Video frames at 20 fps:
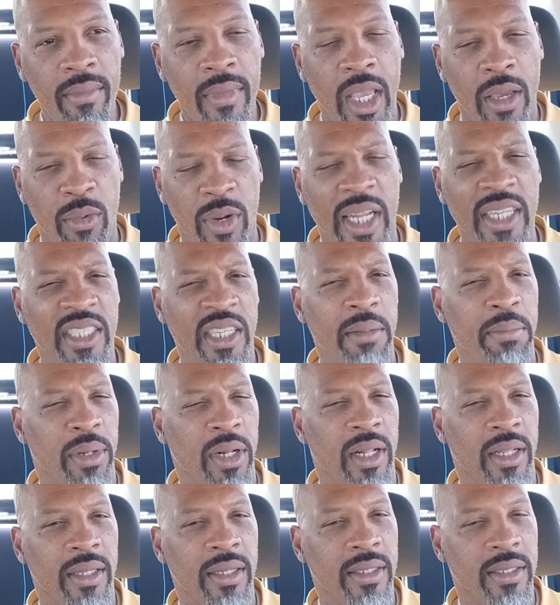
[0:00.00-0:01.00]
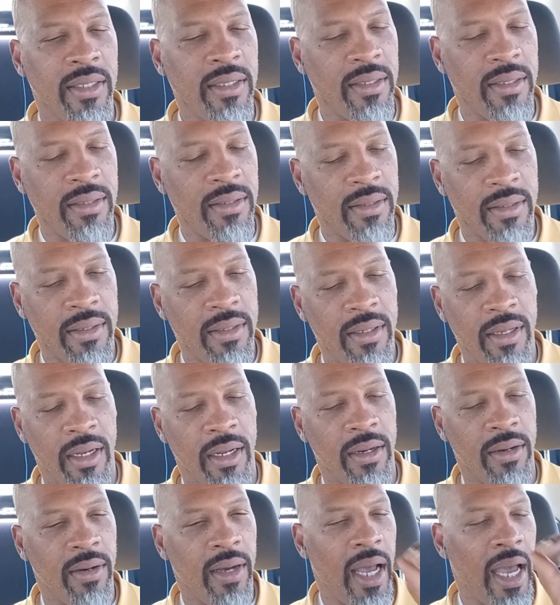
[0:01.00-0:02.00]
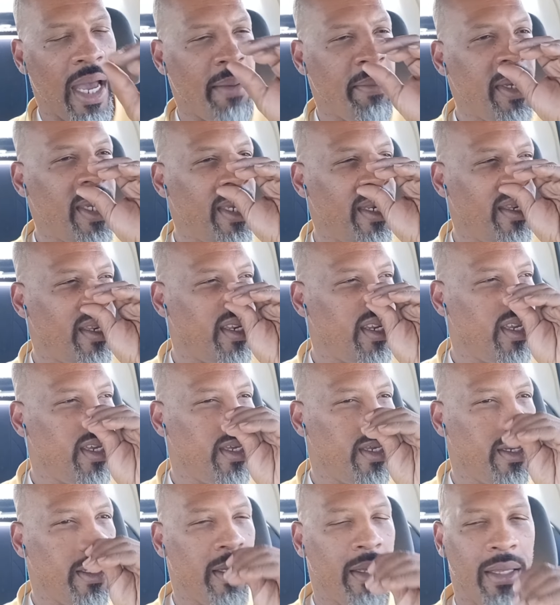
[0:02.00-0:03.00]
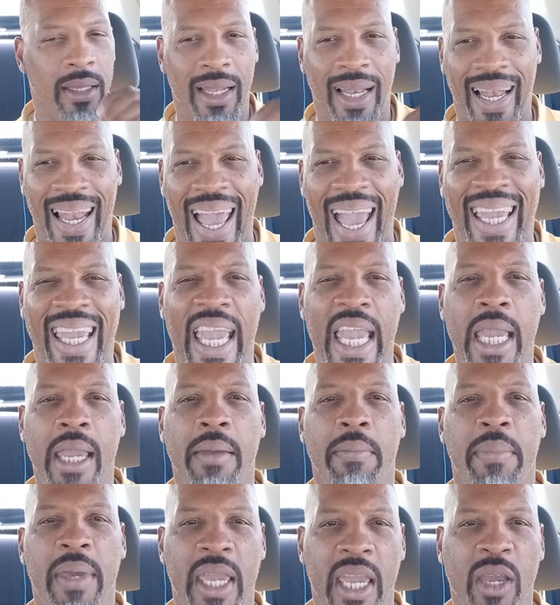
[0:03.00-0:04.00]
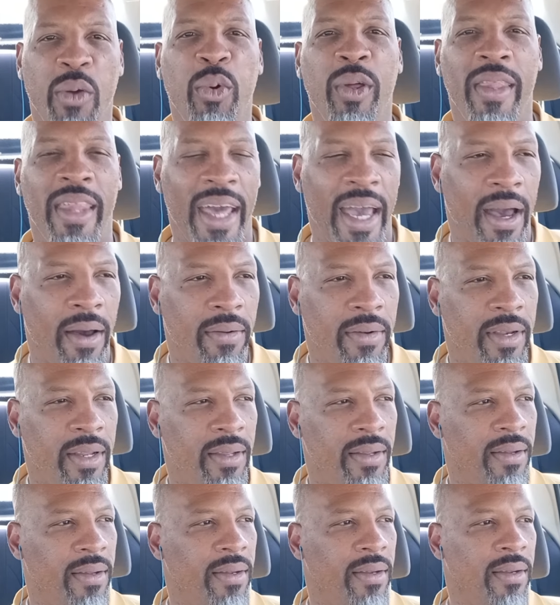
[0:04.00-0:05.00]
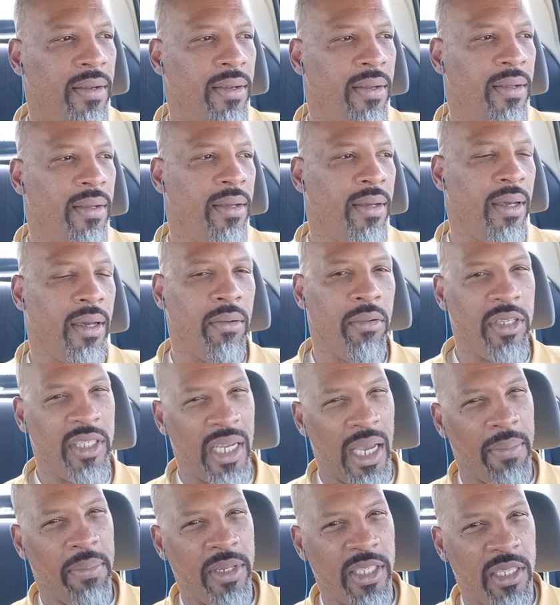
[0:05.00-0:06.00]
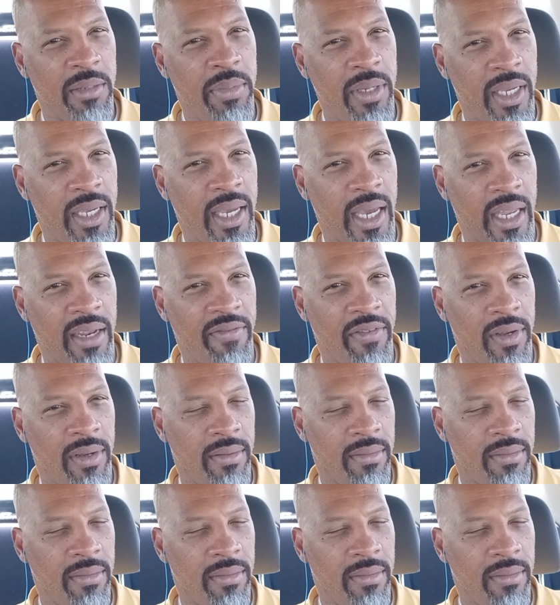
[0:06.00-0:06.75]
and when I say baldness, you know, I mean lacking, being without, which happens to be kind of